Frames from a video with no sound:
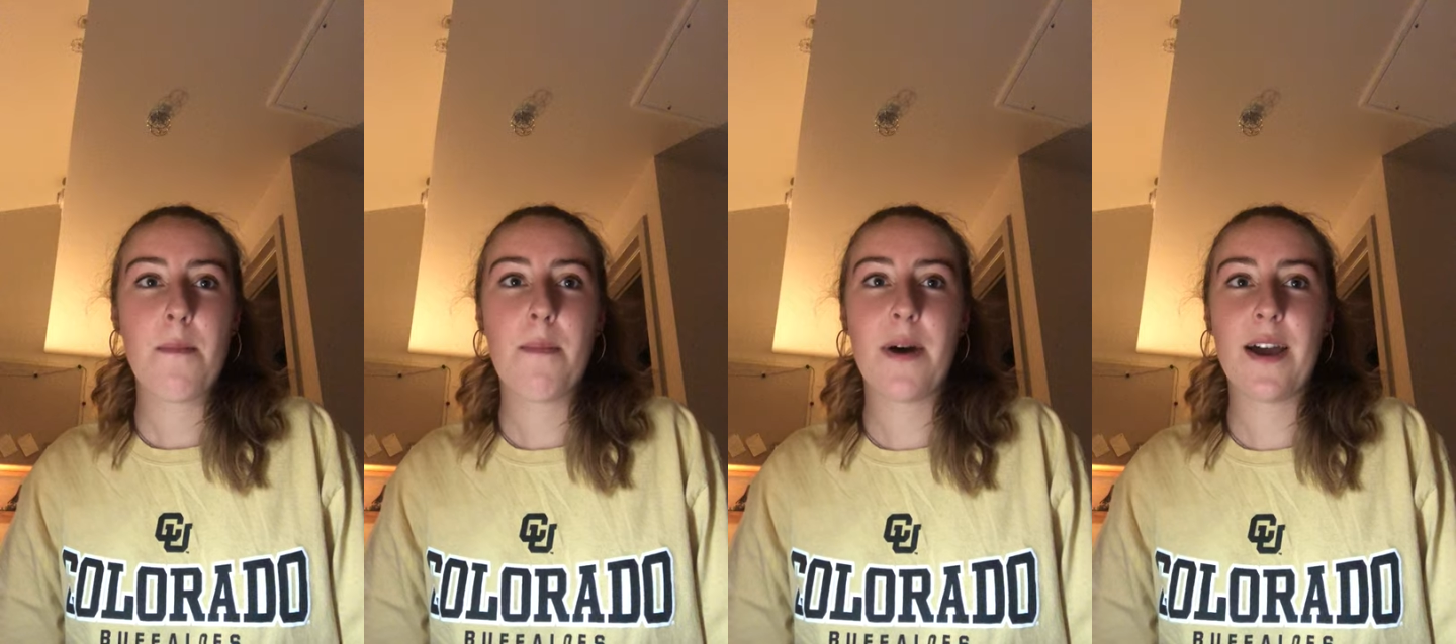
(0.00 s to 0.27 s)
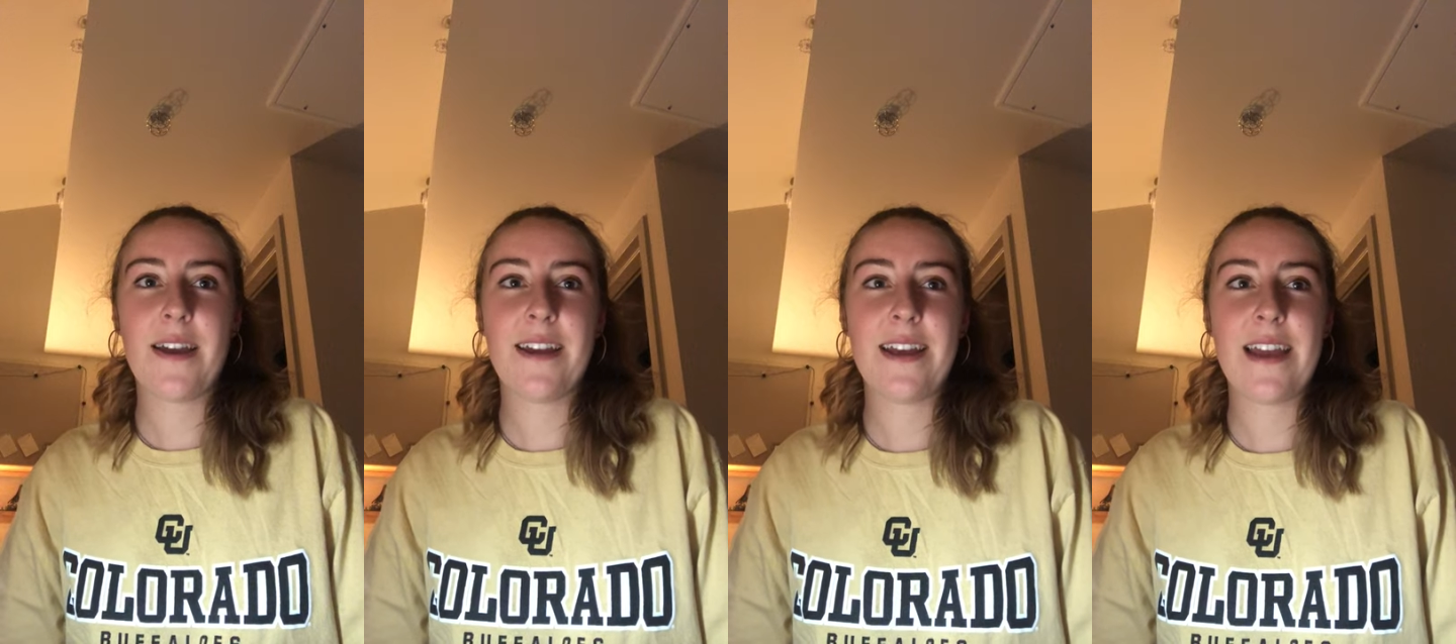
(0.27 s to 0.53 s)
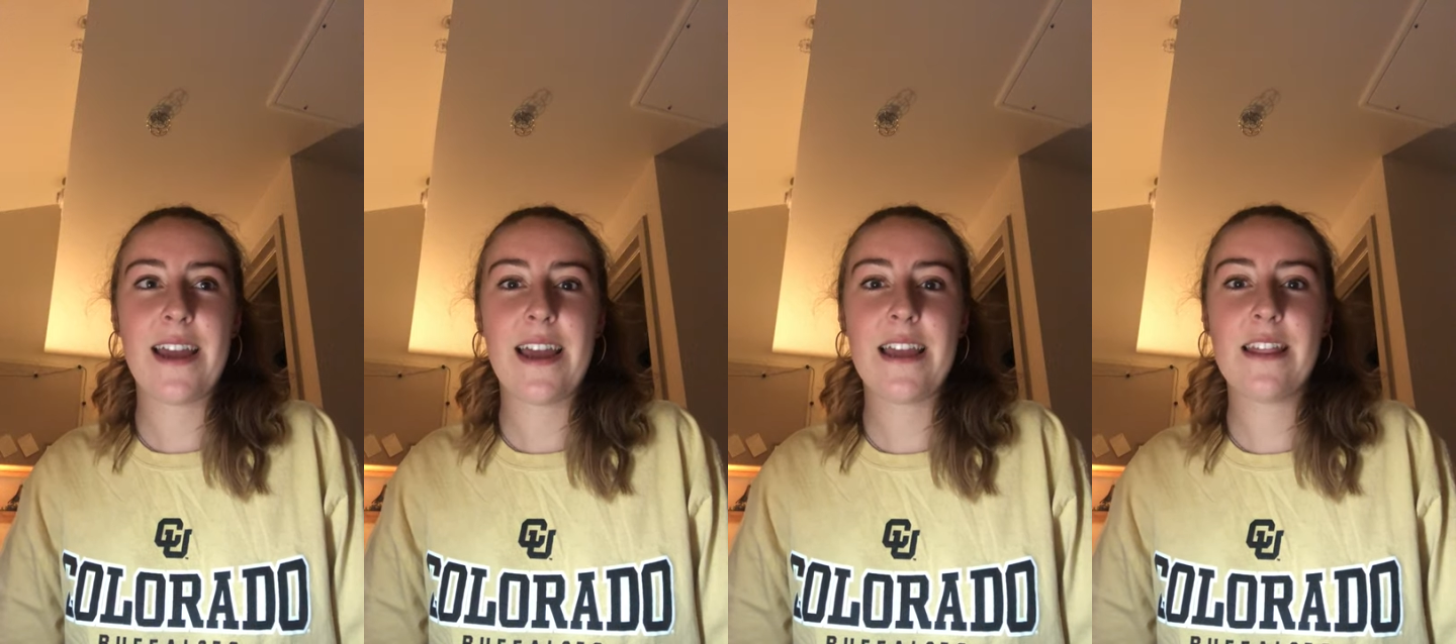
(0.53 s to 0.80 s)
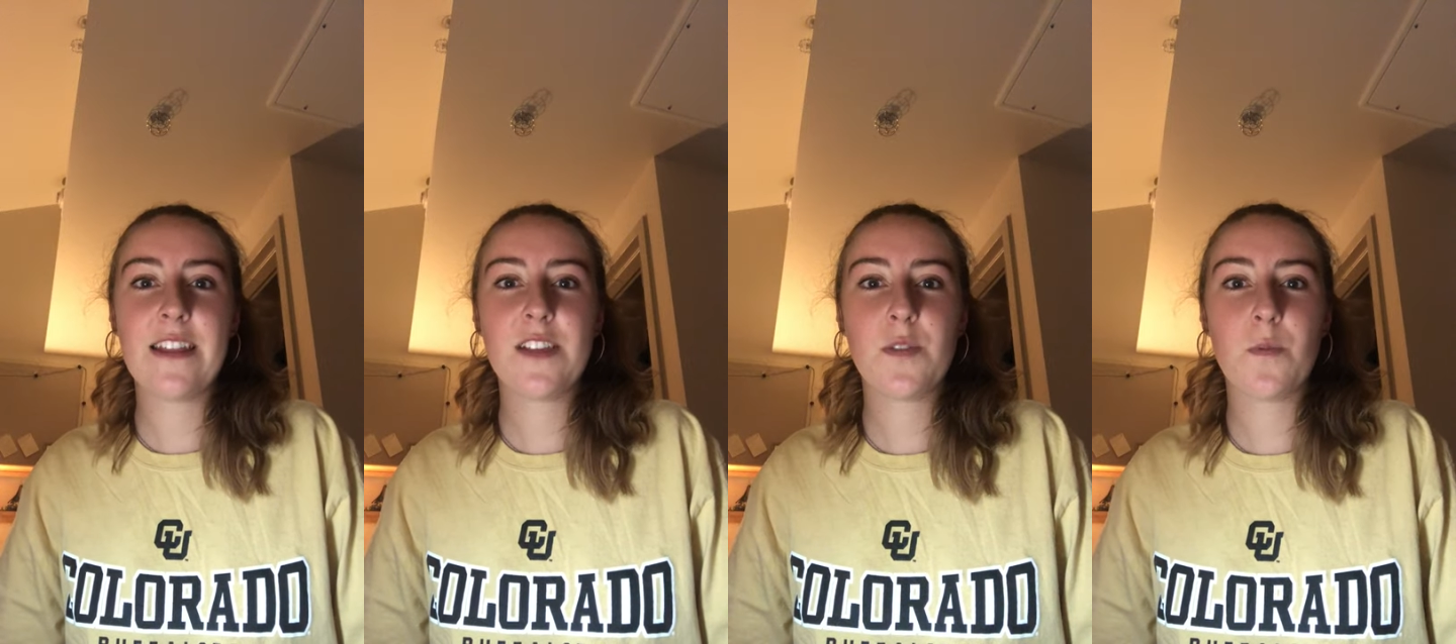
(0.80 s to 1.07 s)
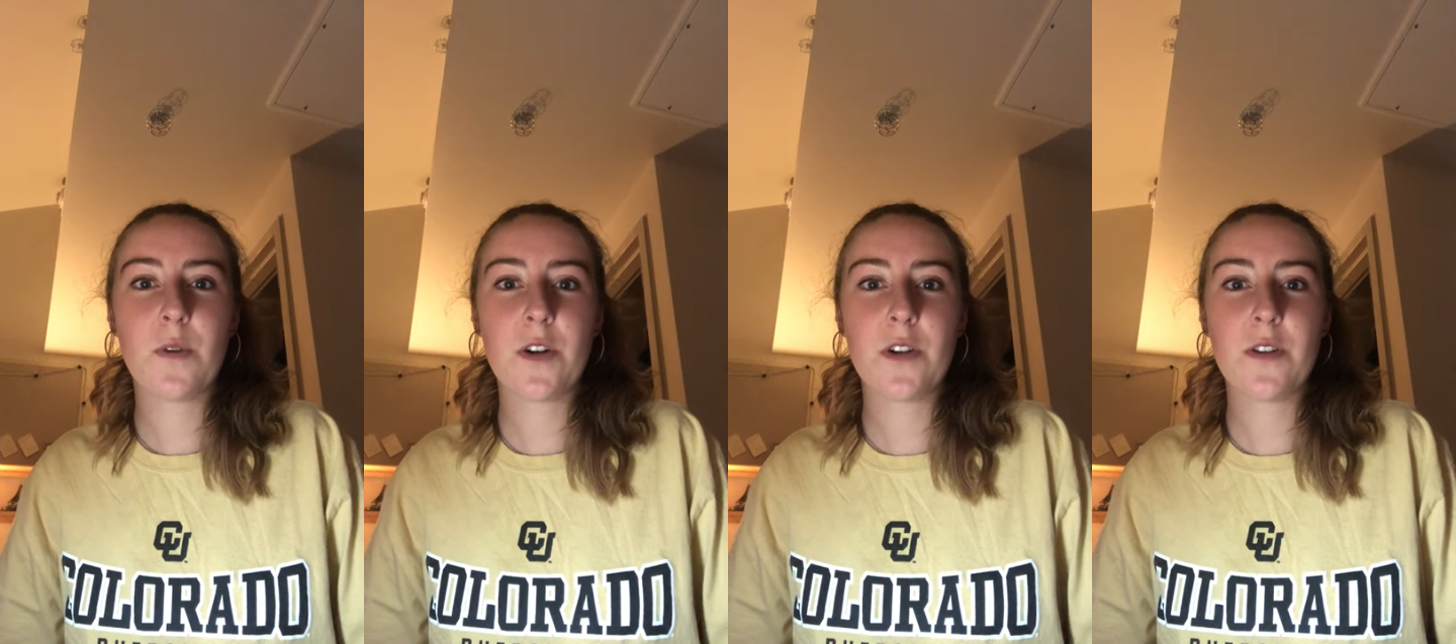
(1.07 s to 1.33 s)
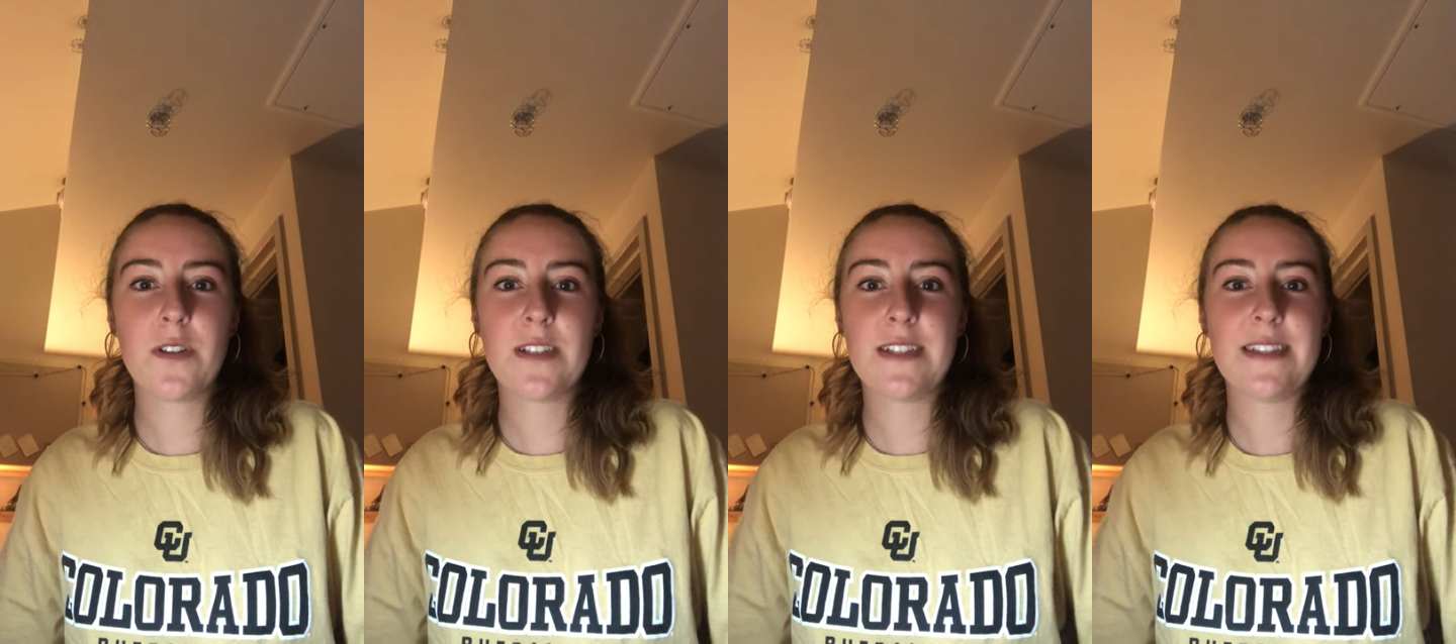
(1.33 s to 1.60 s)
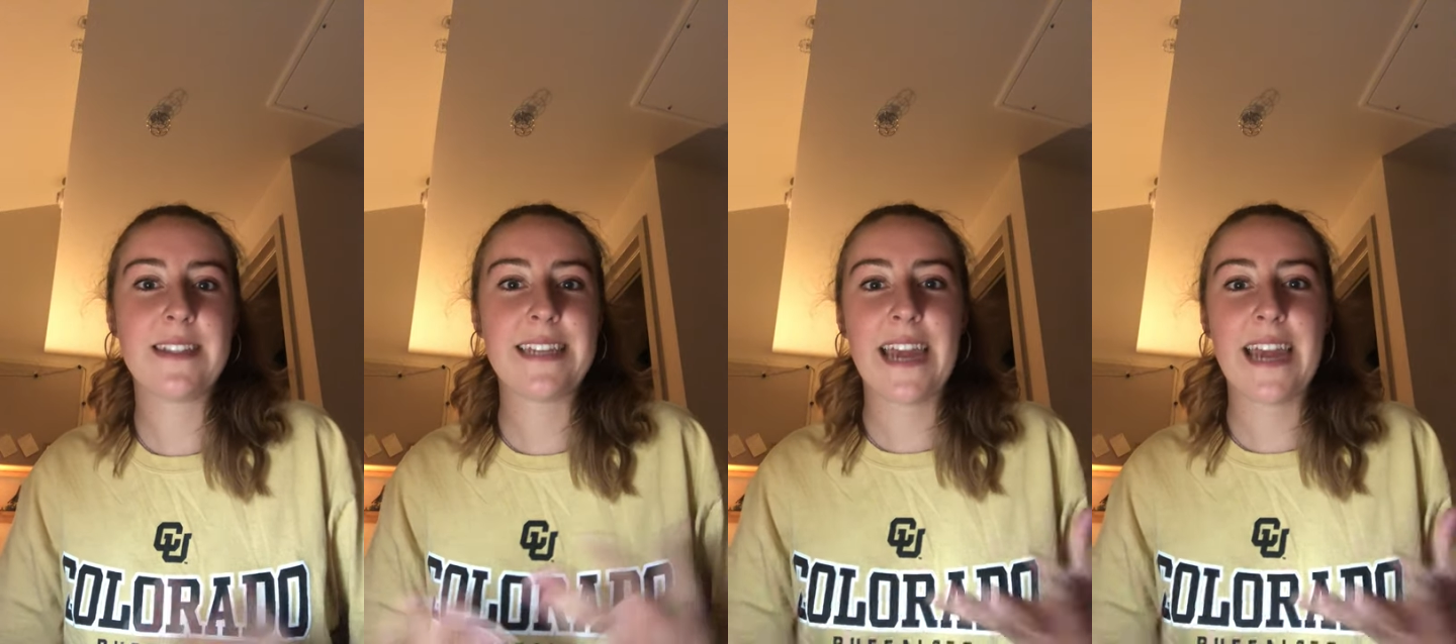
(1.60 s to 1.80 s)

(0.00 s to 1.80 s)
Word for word: But in this world and